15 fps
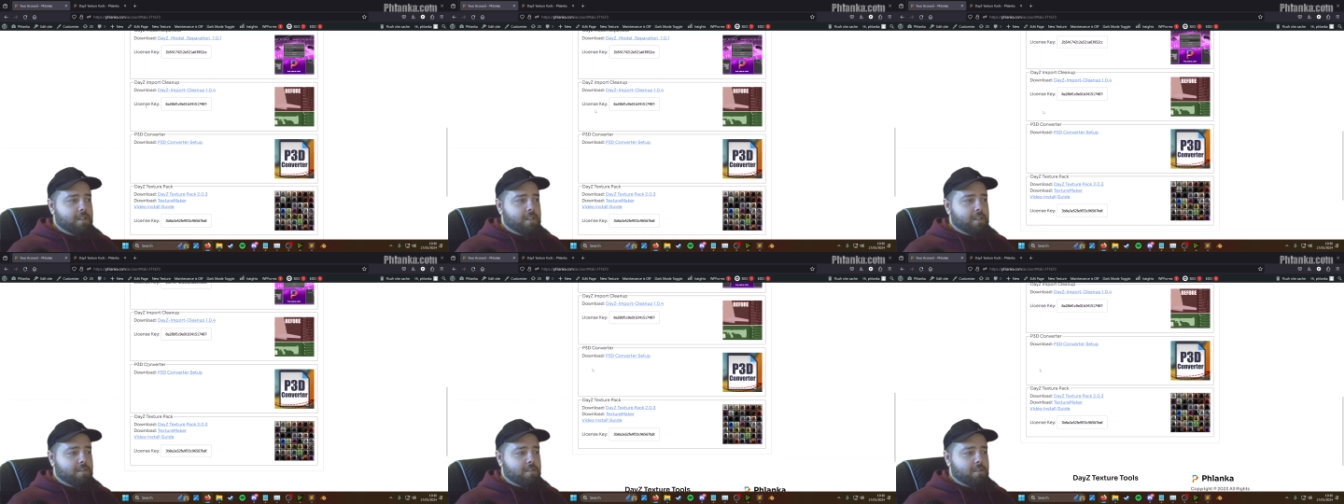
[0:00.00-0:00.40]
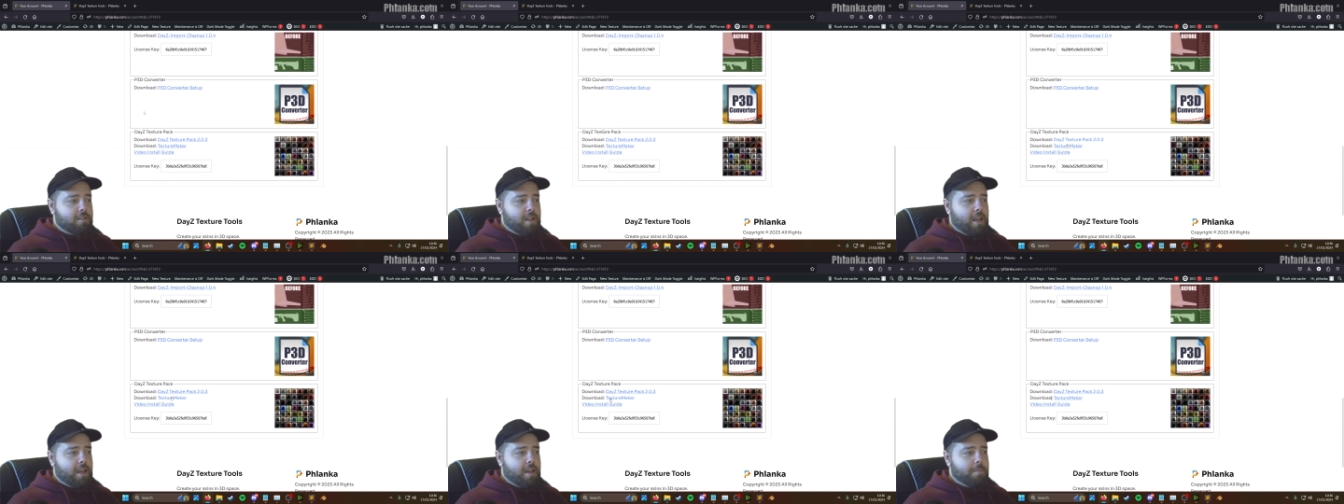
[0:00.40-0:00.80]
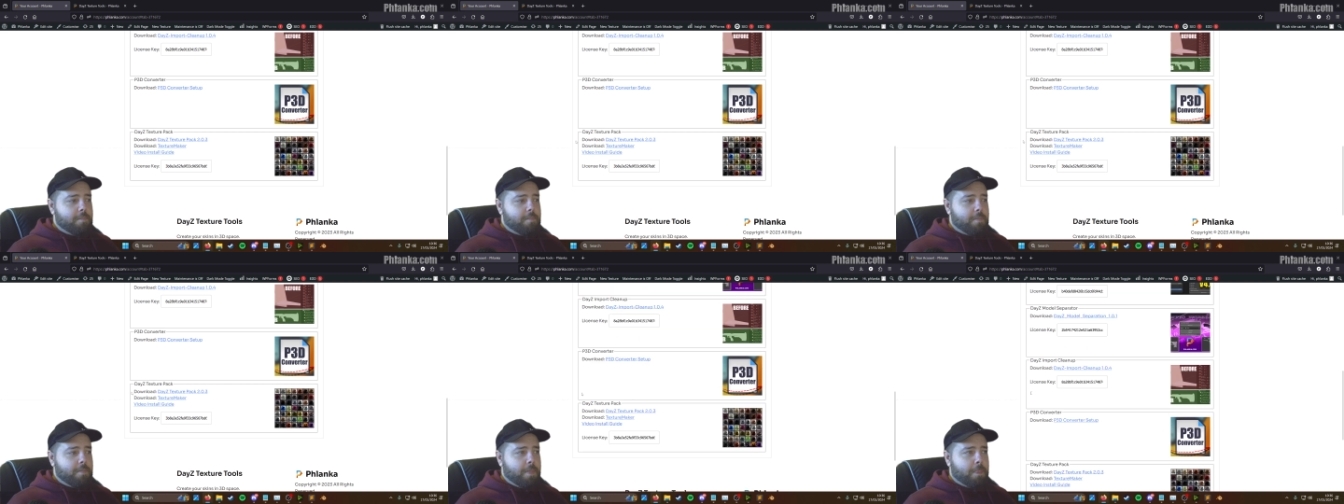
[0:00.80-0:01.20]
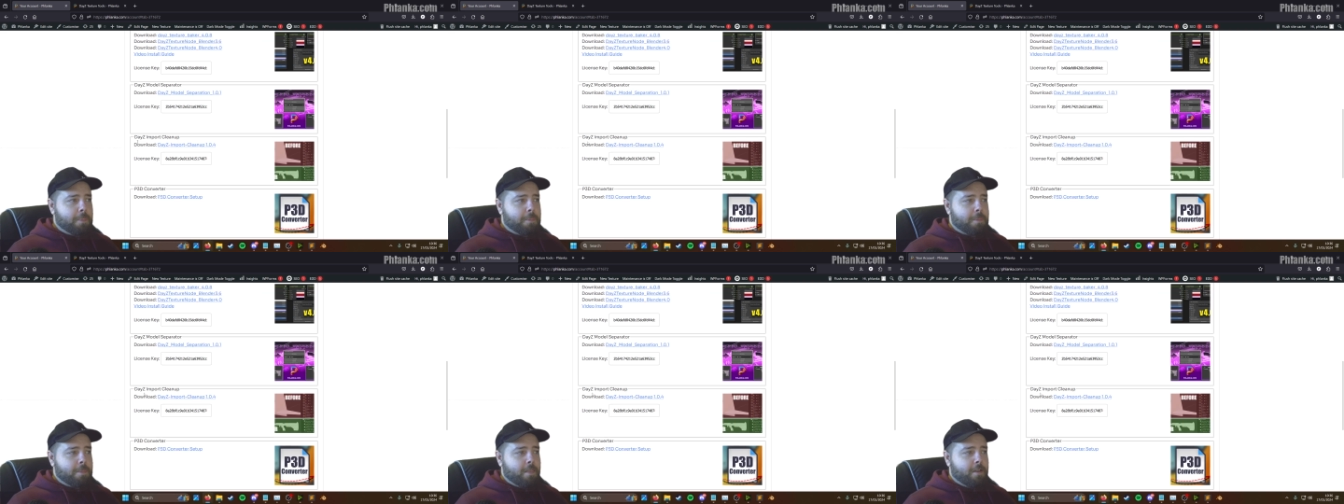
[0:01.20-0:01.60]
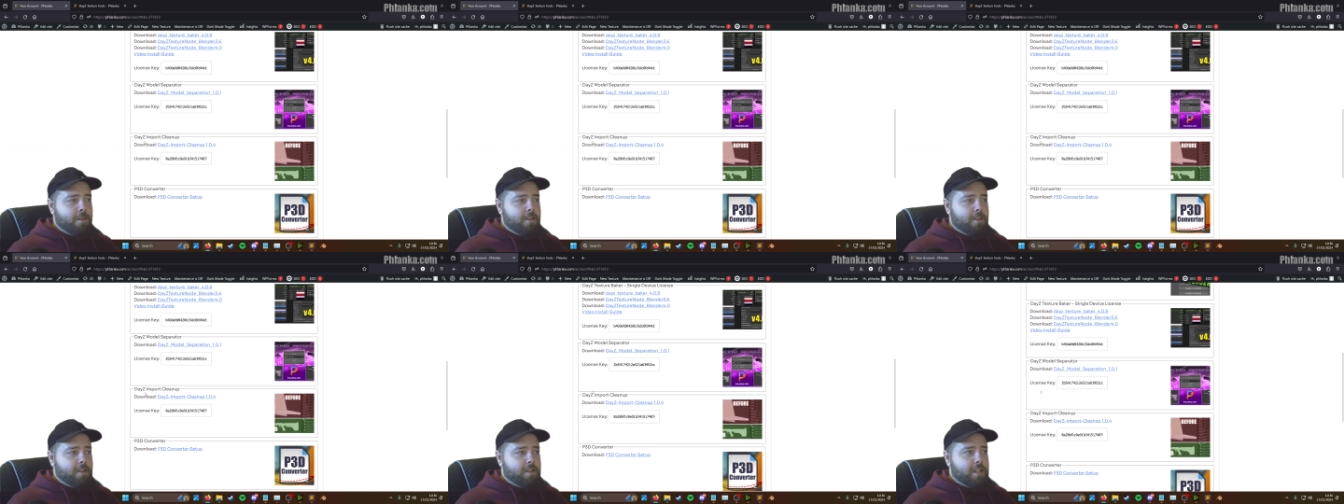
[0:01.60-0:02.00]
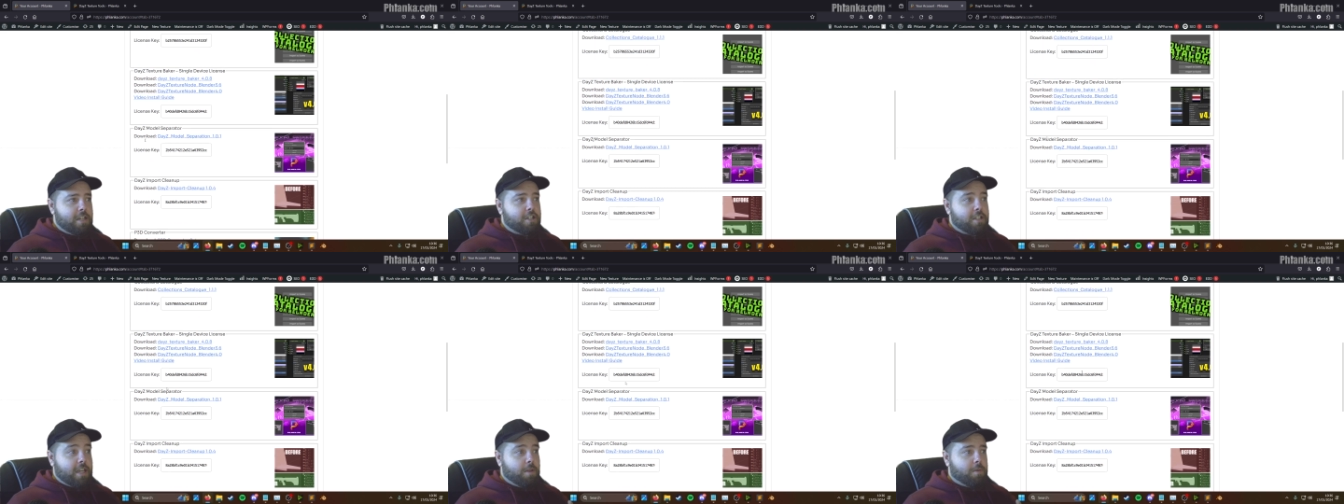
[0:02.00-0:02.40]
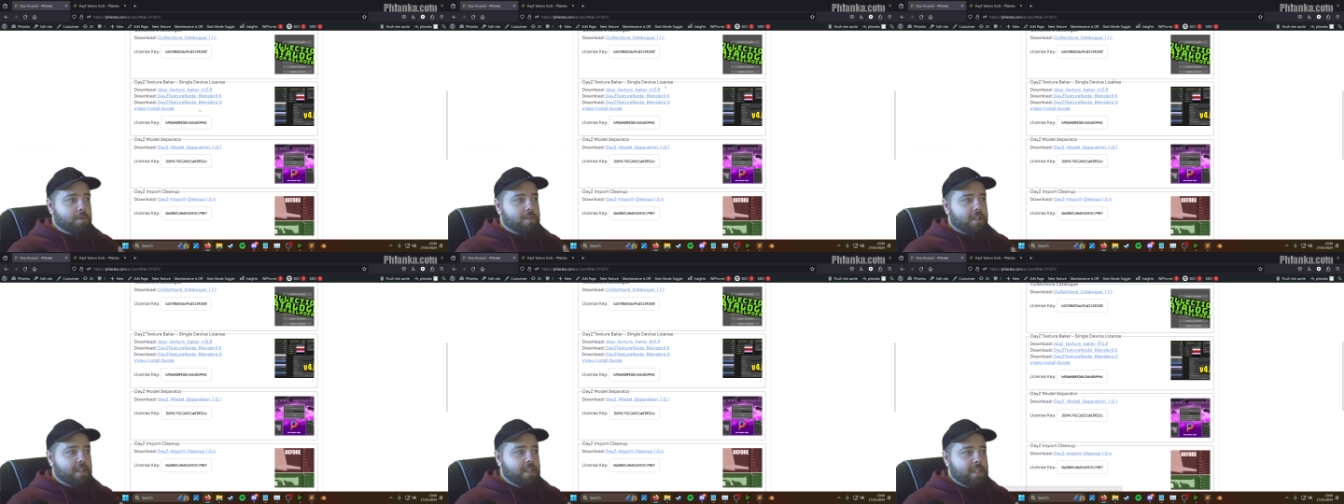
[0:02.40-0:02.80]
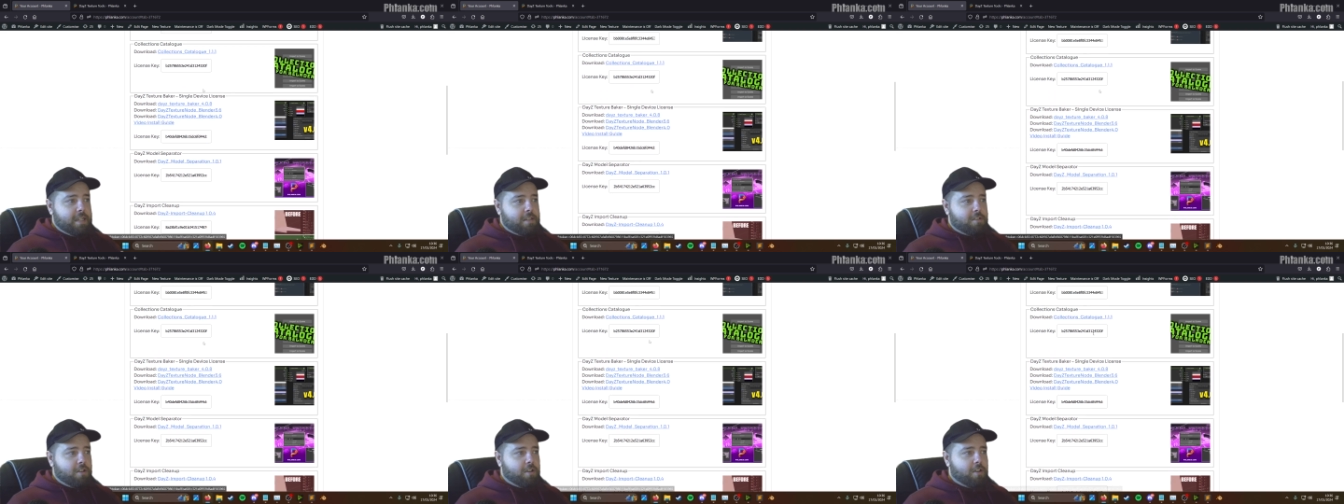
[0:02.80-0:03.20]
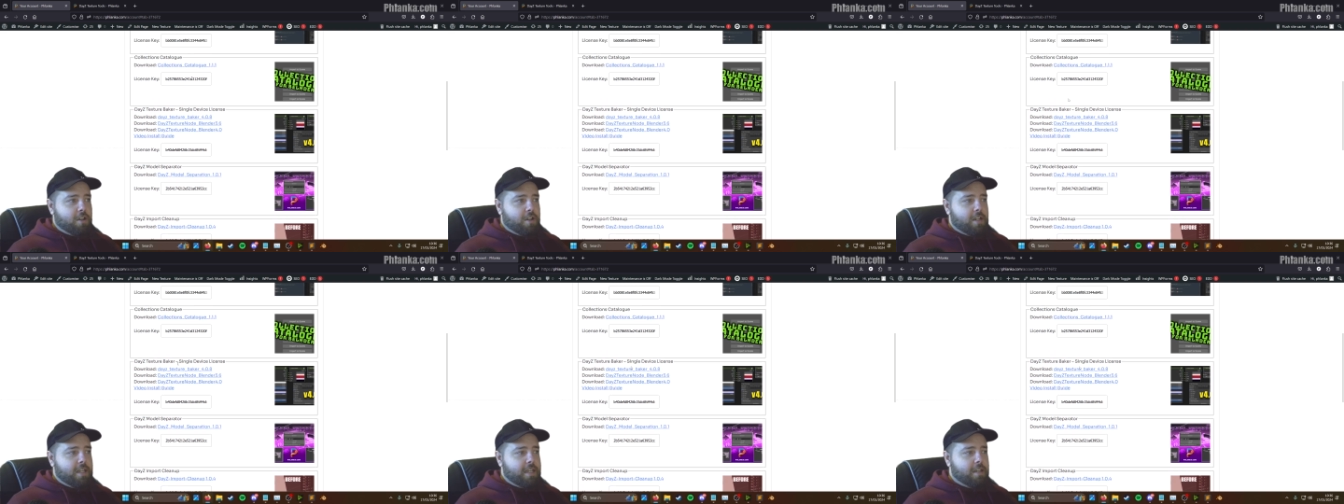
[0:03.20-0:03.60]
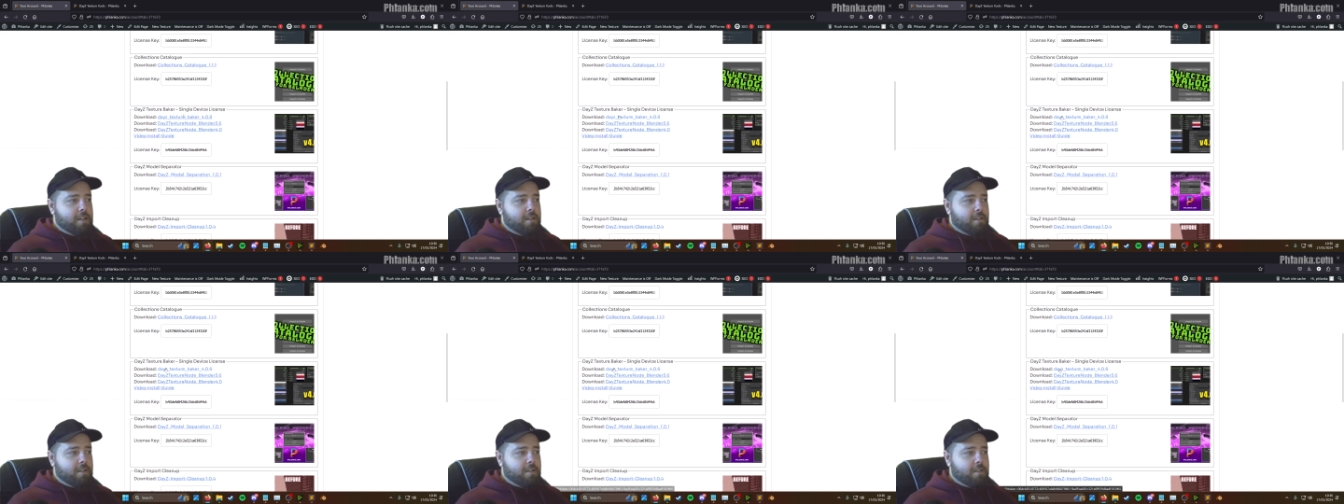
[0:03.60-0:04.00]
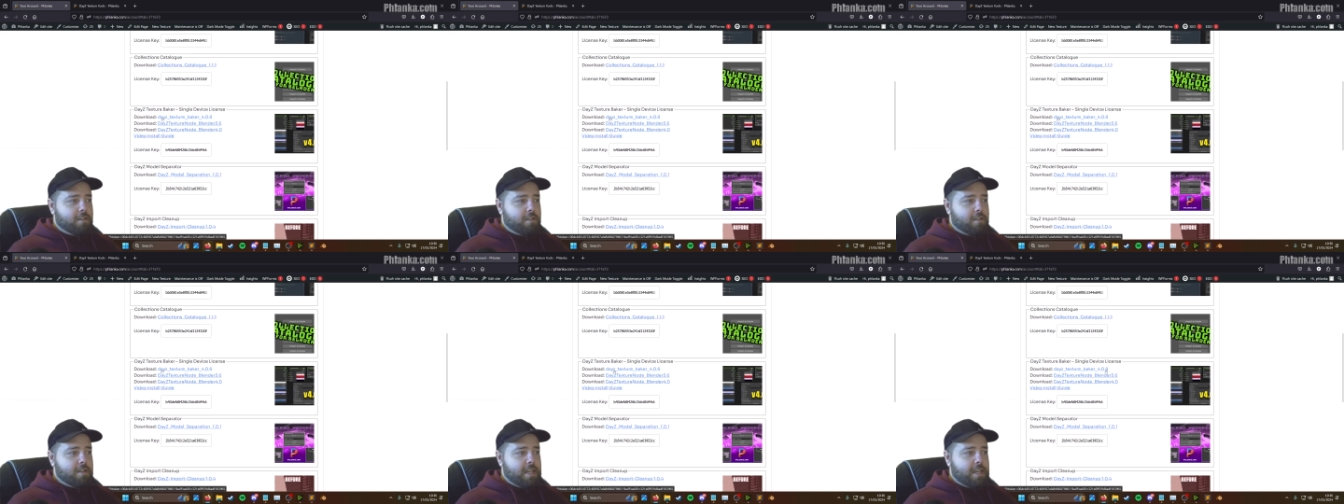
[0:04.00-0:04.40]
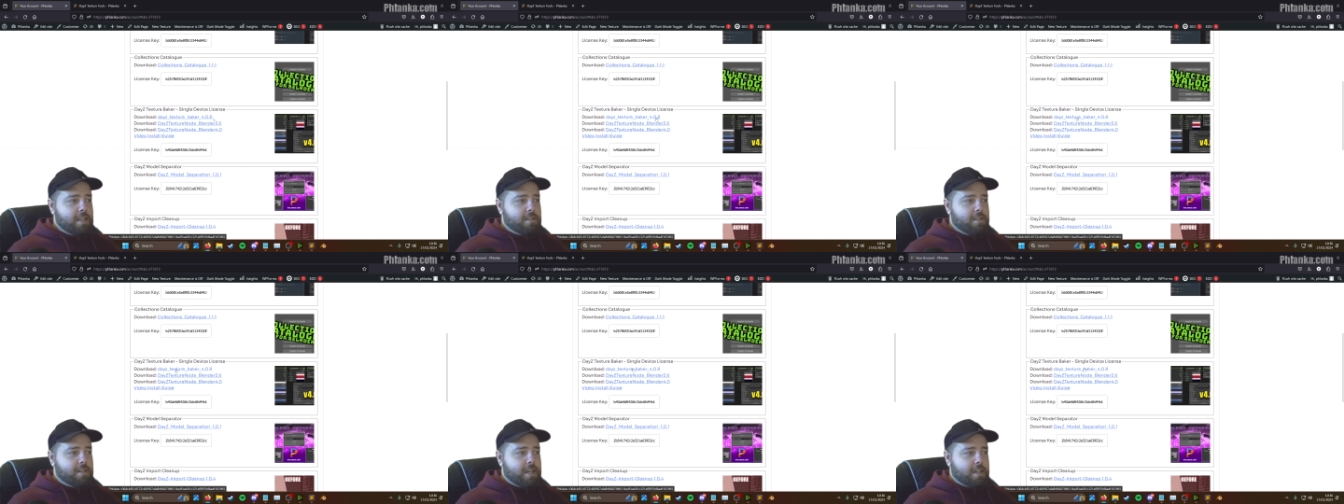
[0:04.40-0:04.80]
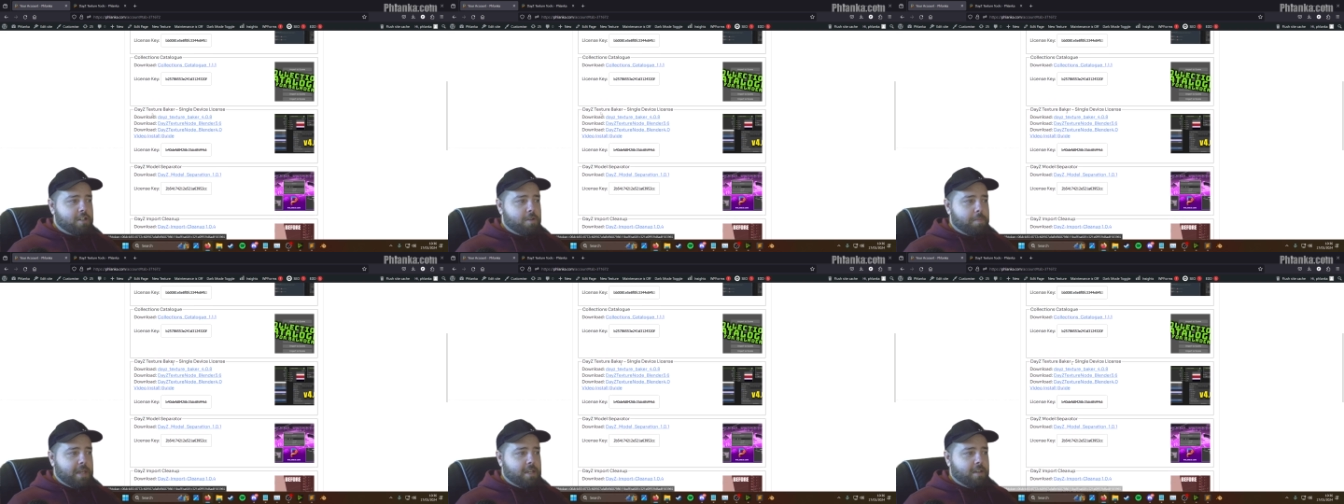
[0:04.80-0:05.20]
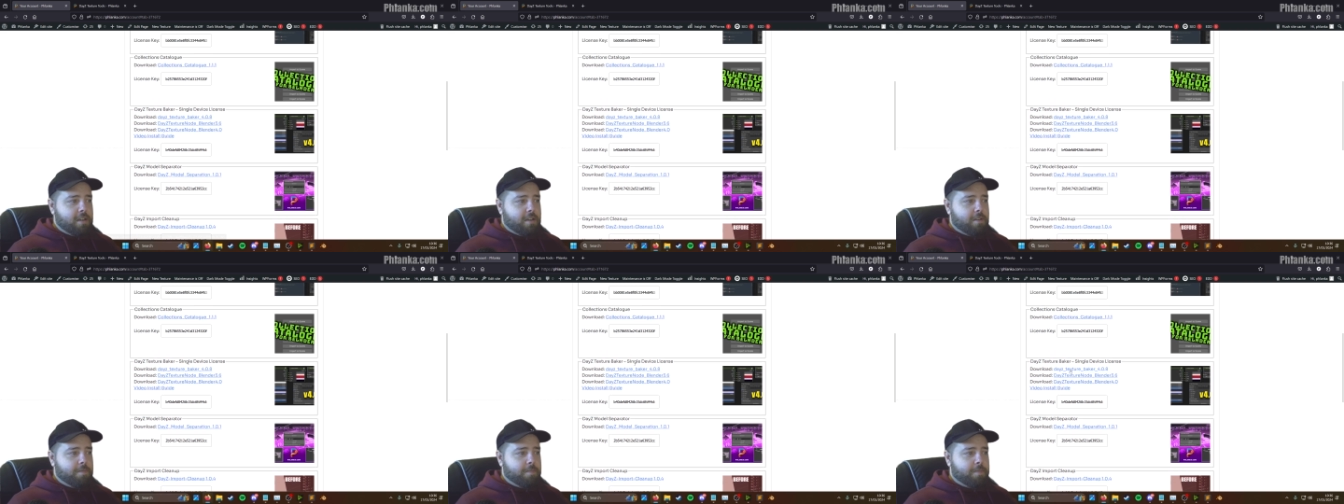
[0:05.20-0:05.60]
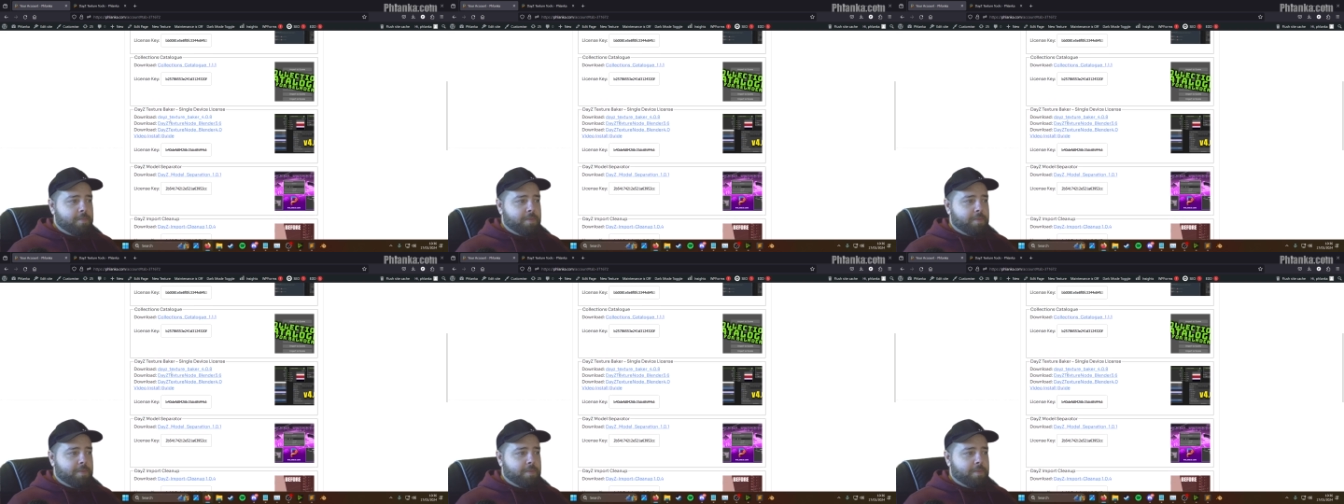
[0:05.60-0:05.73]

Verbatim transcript: This is, um, let's just get the ones that you need. So you're going to need the DayZ Texture Baker.